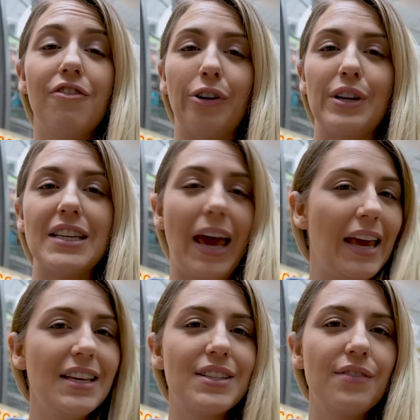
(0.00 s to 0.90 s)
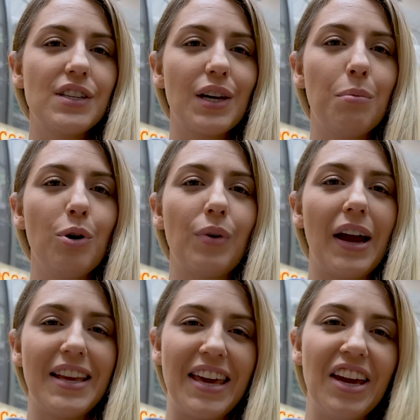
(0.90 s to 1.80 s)
For a taste of Singapore
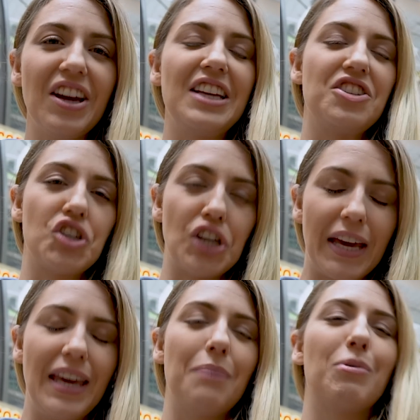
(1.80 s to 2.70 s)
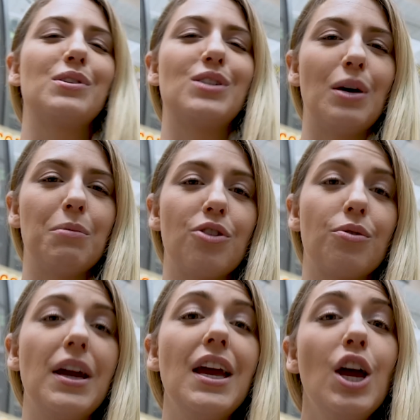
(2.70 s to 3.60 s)
right here in Changi Airport's Terminal
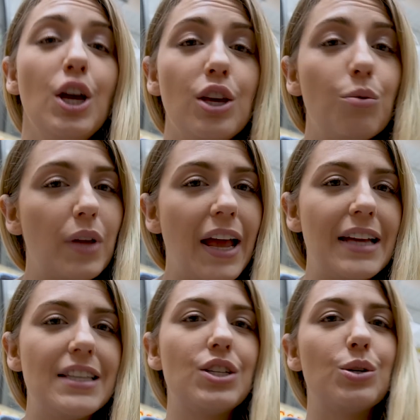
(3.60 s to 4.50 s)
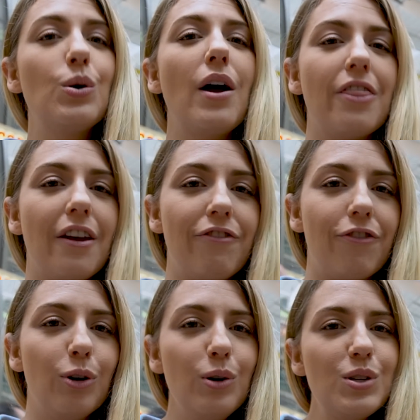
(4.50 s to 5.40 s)
3, you want to head to the
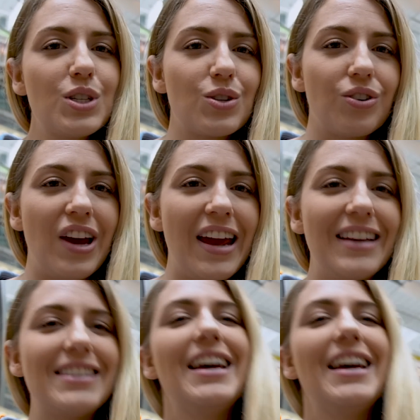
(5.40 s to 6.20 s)
food street.